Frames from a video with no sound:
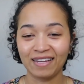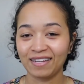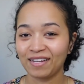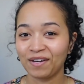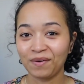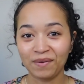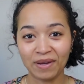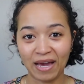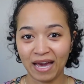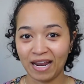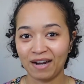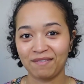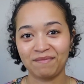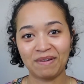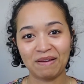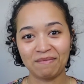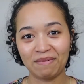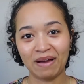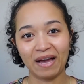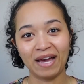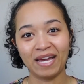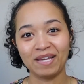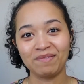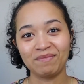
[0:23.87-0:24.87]
going out of my
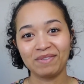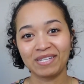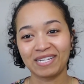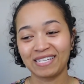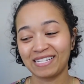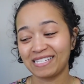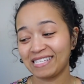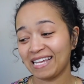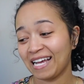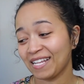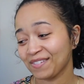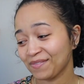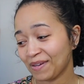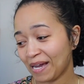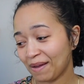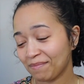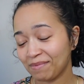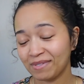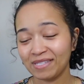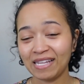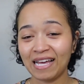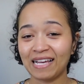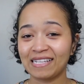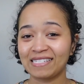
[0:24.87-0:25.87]
mind, because that's what
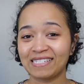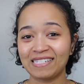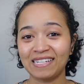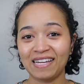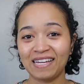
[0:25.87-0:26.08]
happened last